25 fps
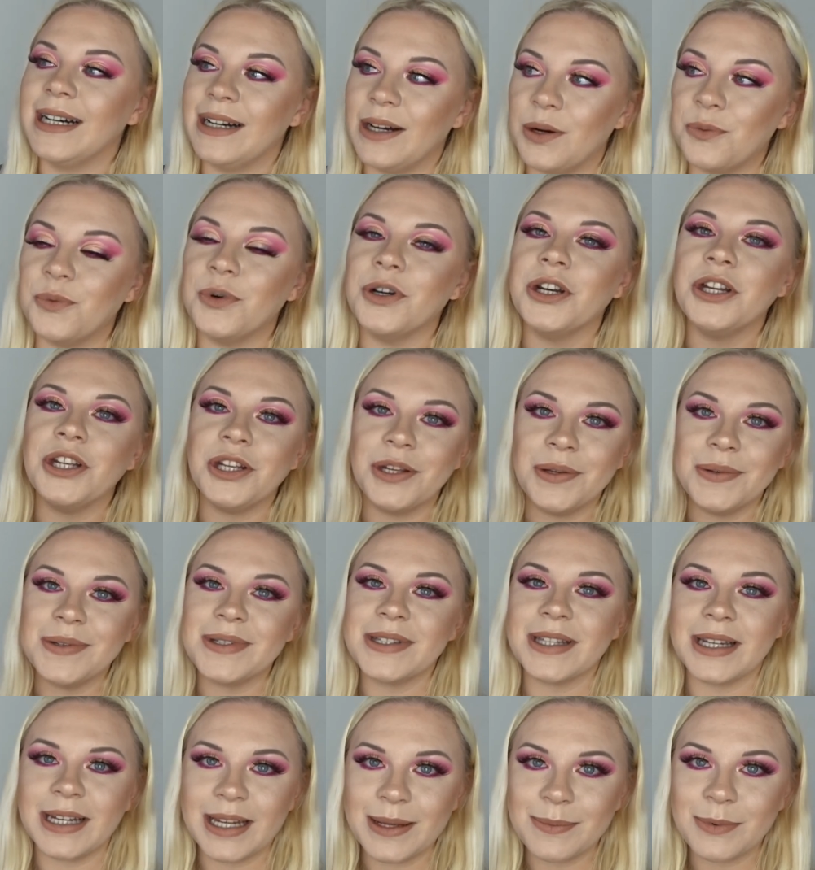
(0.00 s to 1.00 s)
I want to
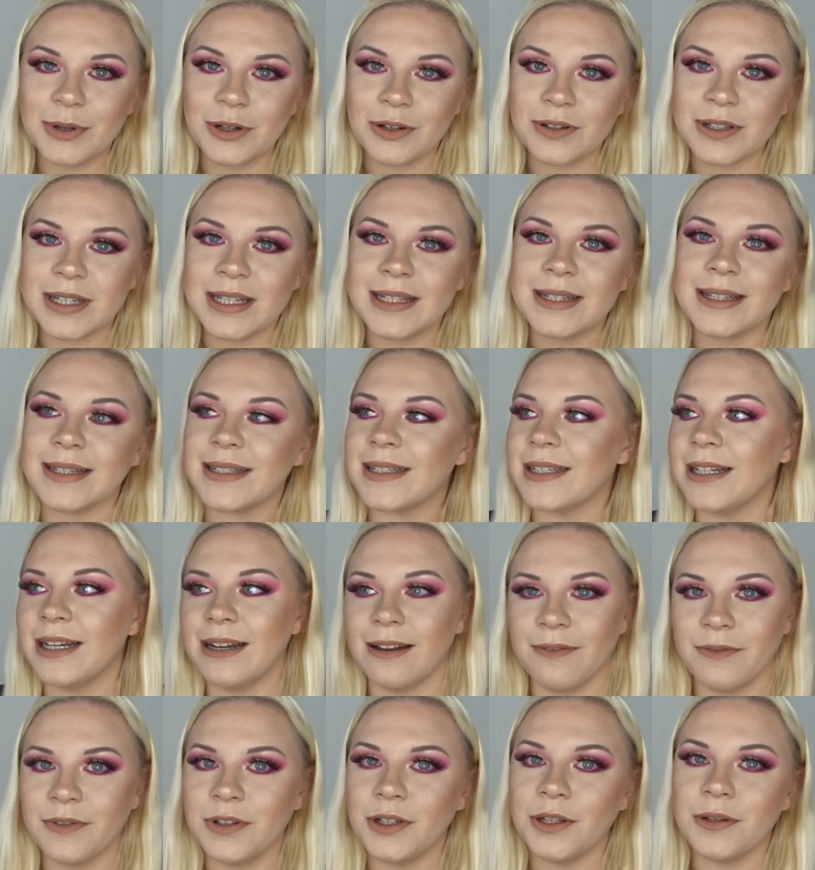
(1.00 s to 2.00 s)
use the lip glosses. I
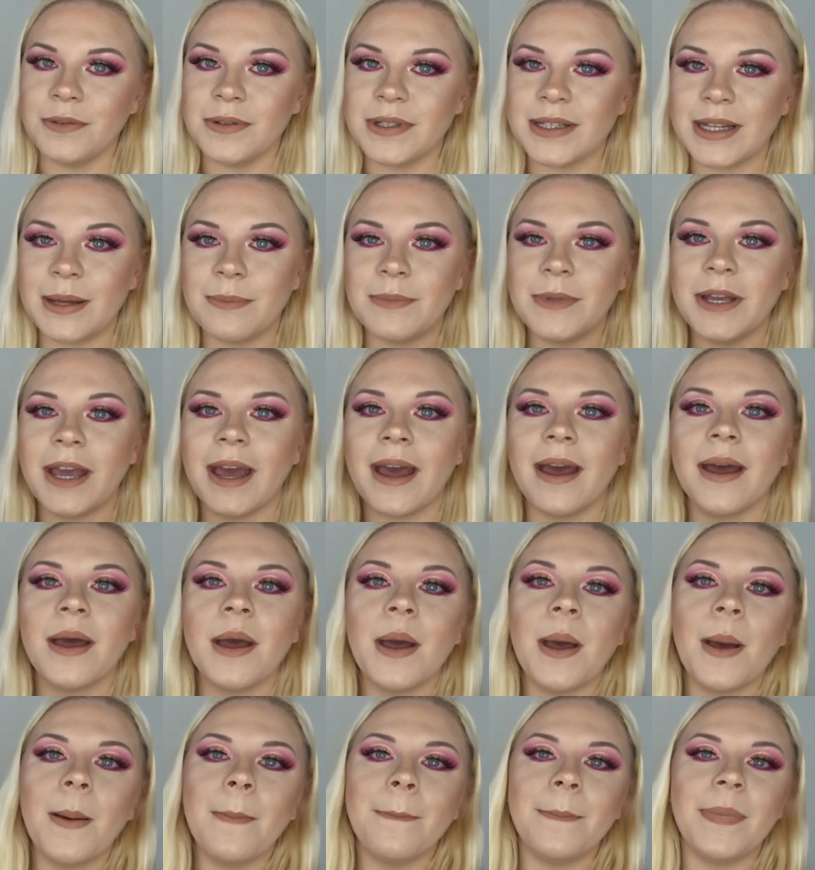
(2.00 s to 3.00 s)
still haven't used them yet,
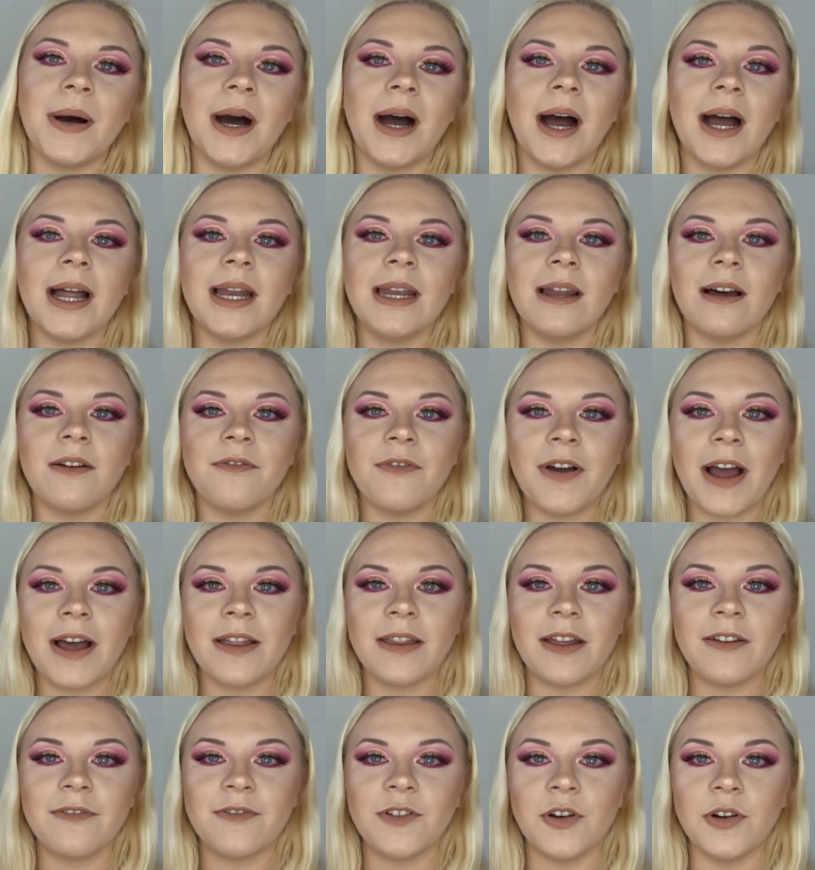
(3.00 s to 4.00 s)
but I love
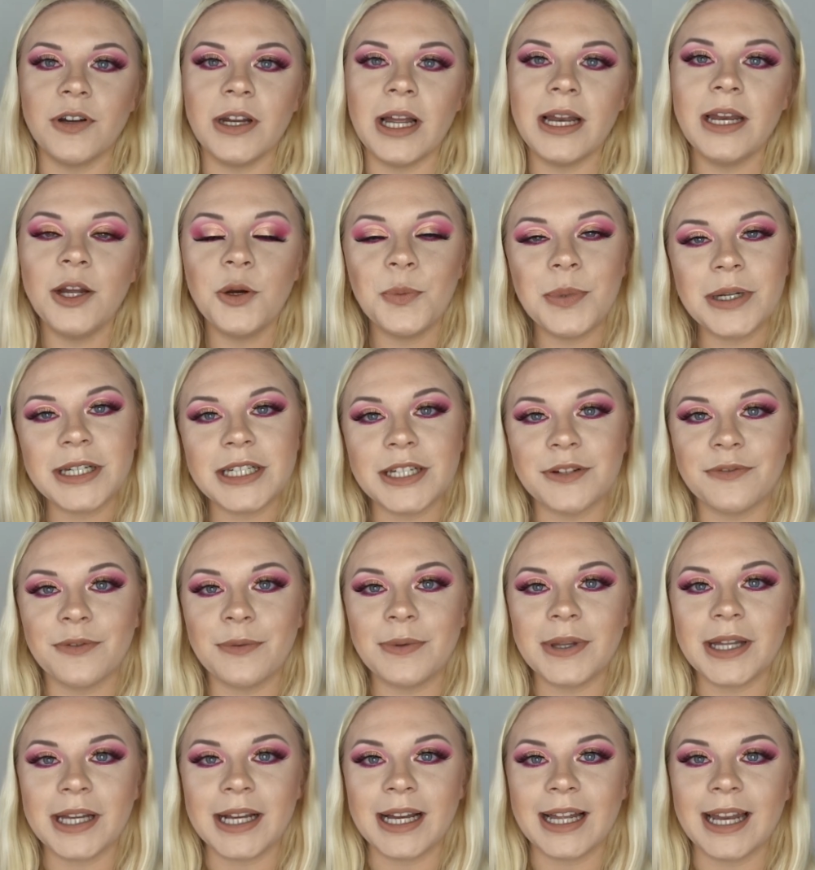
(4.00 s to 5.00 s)
how they've gone a little bit
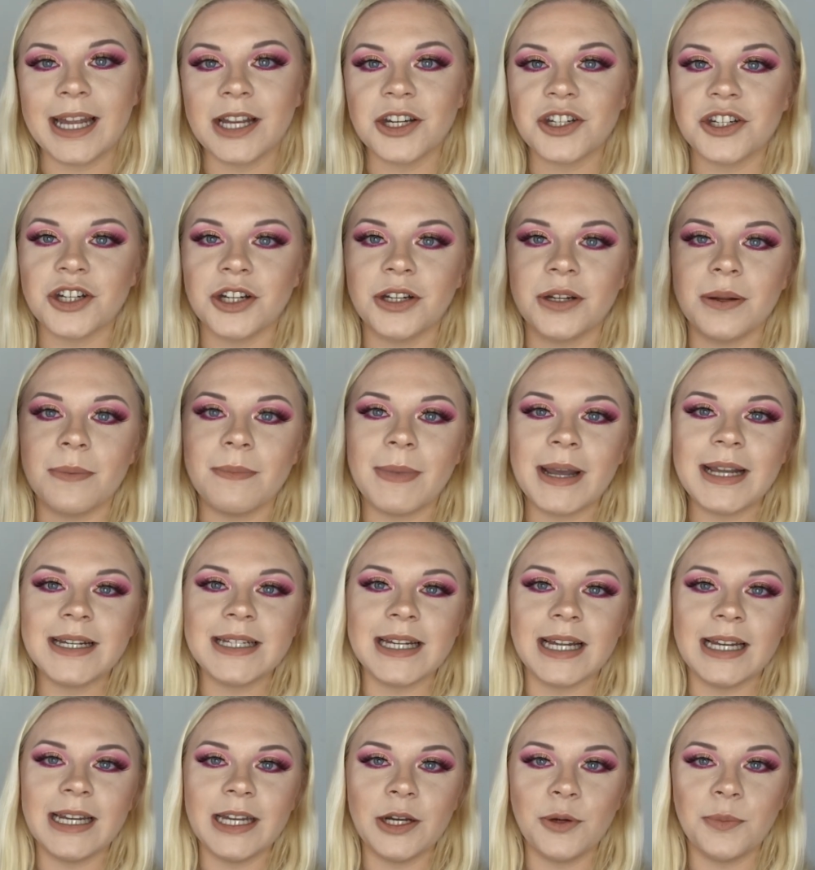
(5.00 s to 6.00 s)
different in the collection. It
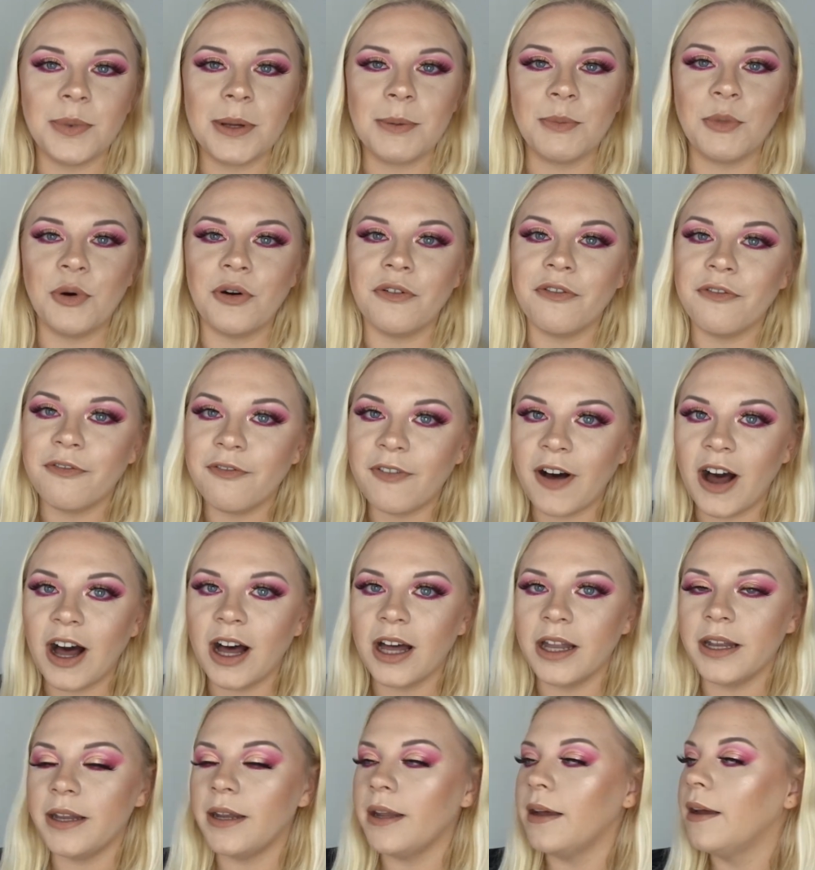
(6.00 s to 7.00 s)
made it a little bit more
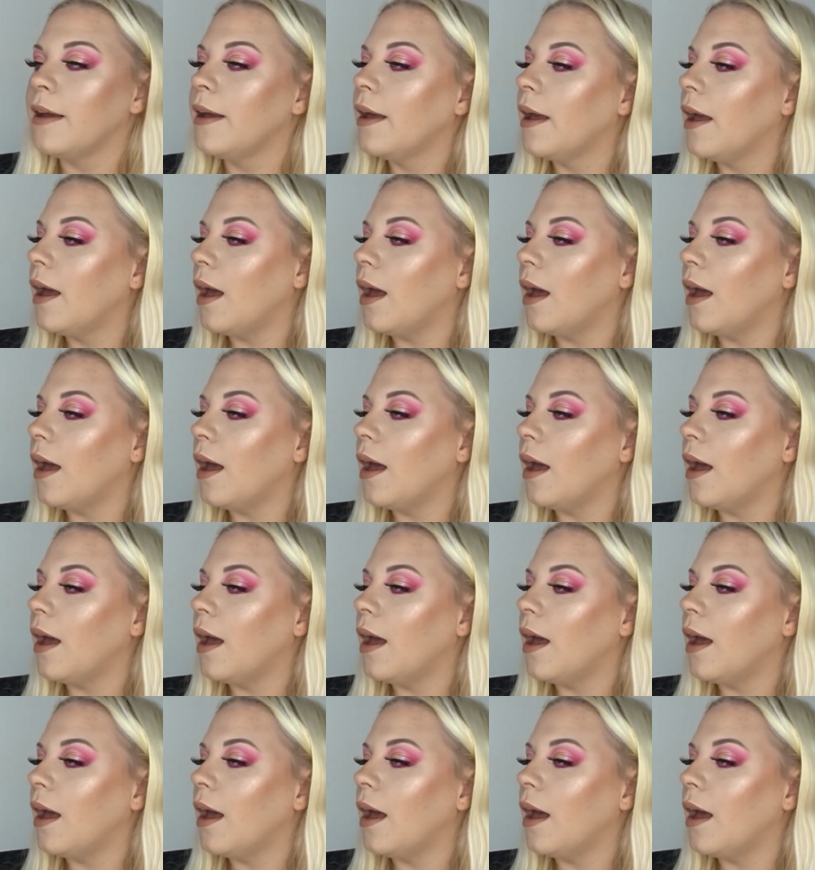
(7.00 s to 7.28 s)
fun.